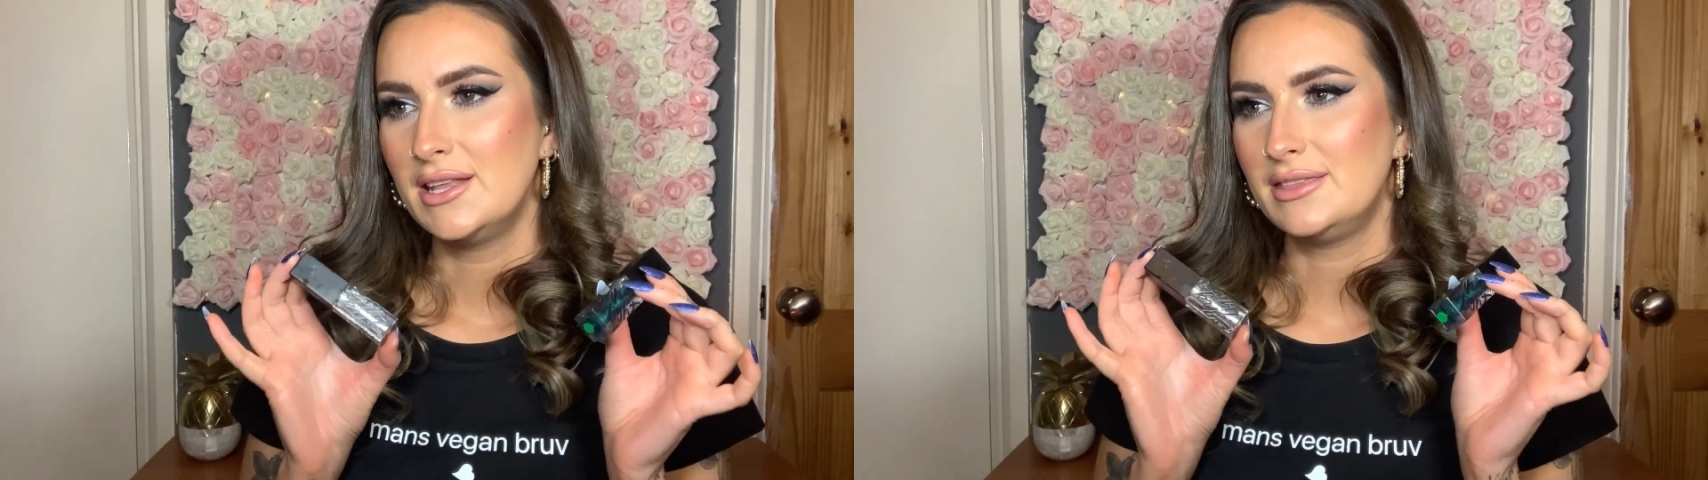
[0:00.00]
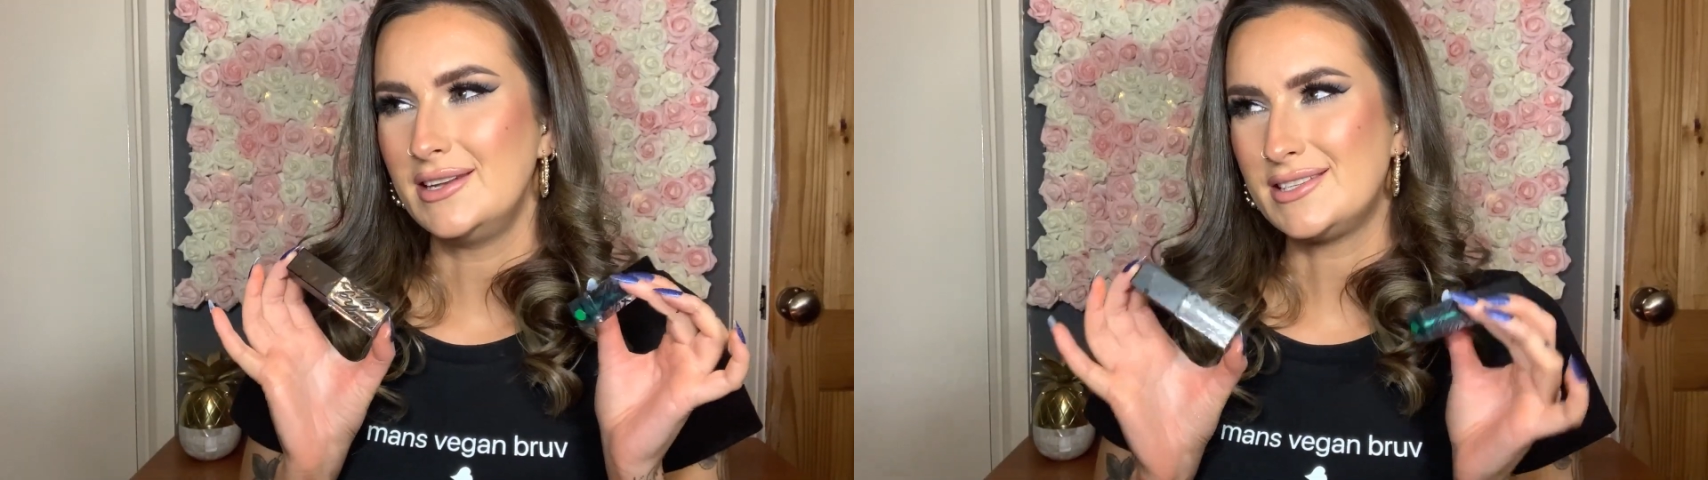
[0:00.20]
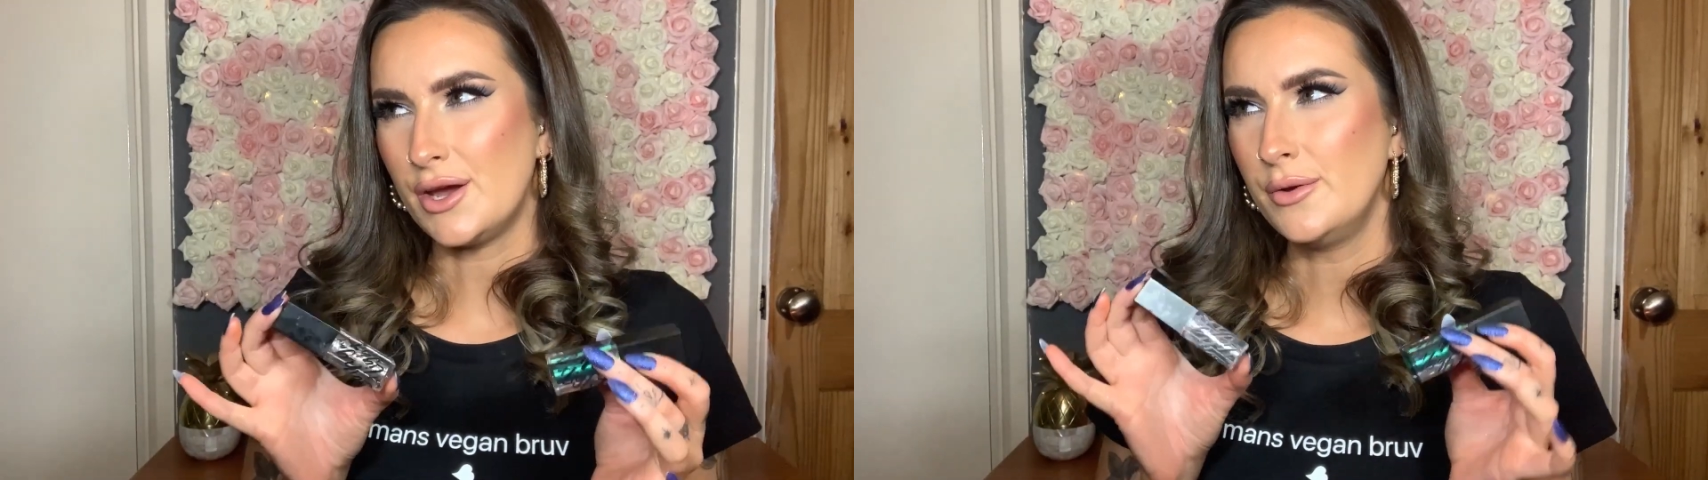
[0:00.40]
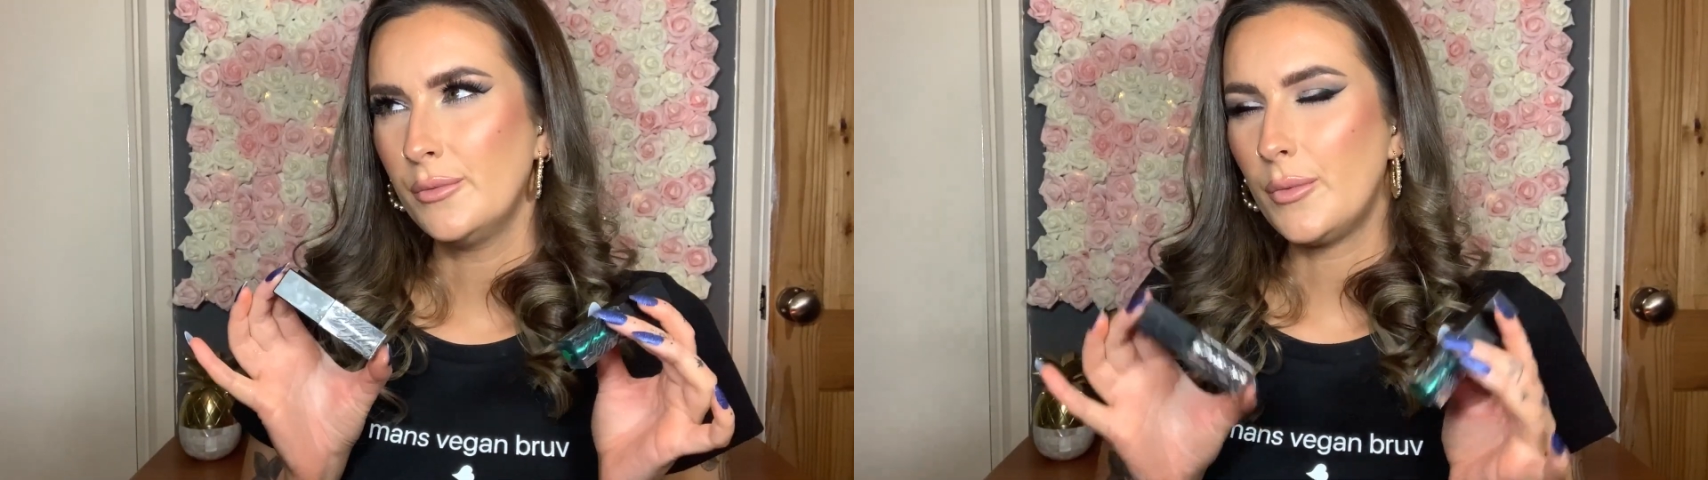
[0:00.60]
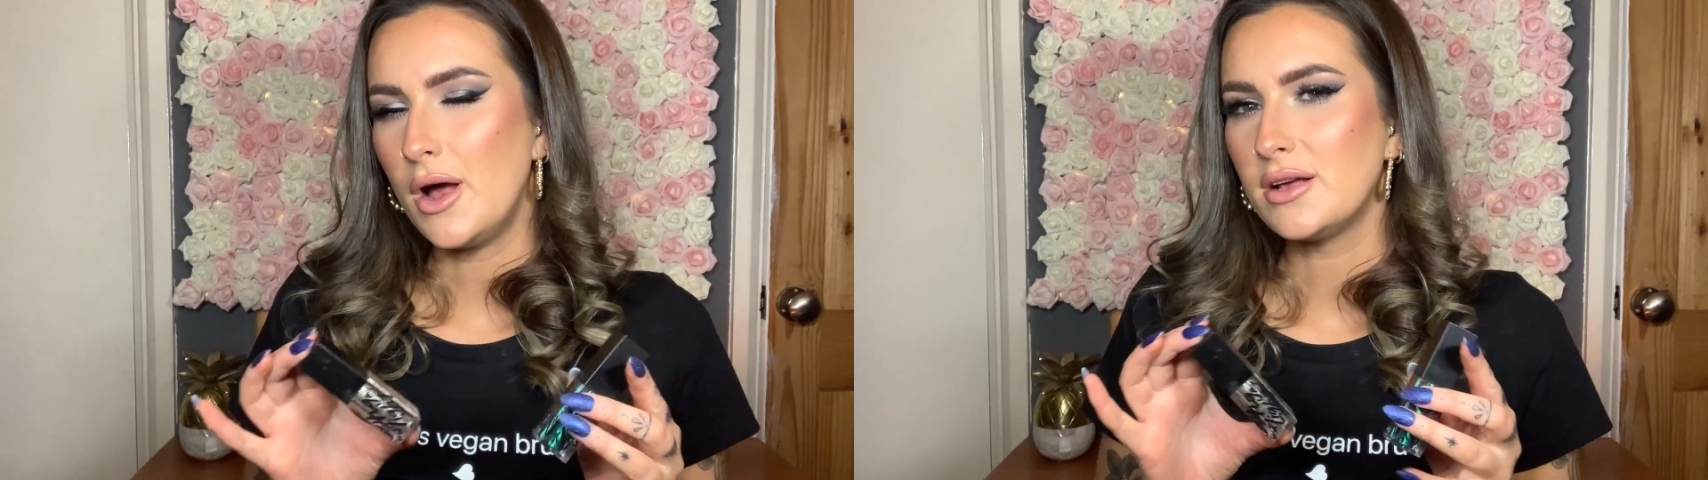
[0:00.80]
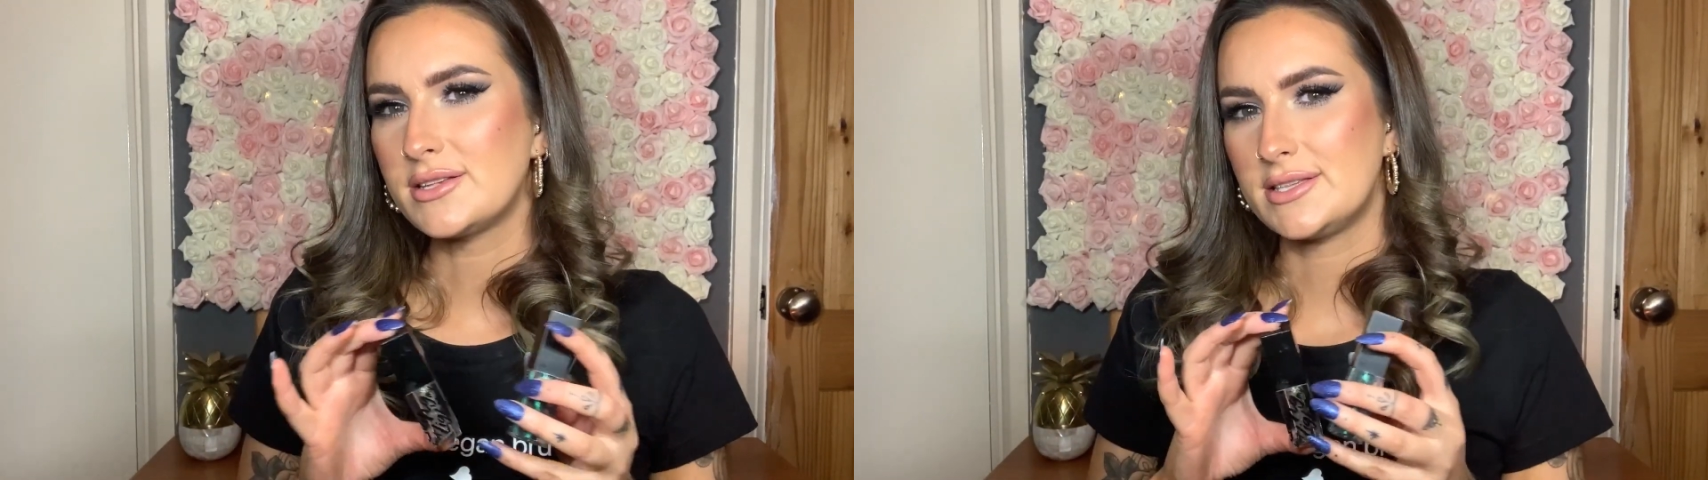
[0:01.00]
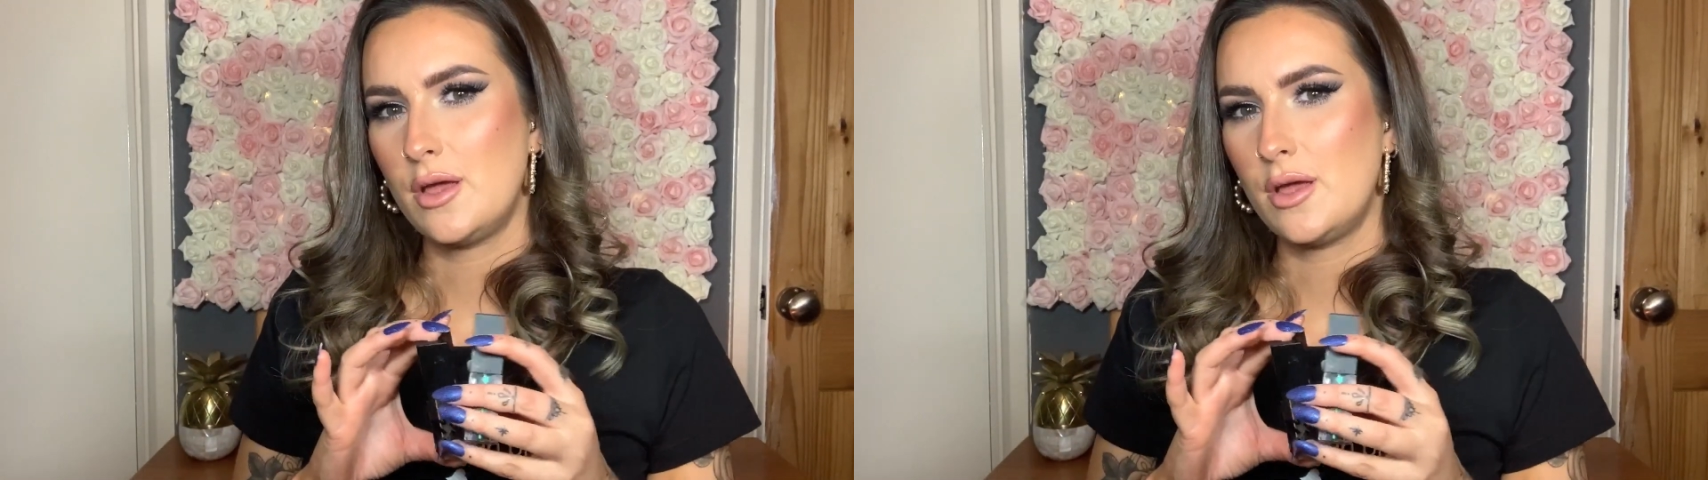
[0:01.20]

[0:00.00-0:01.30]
They don't work so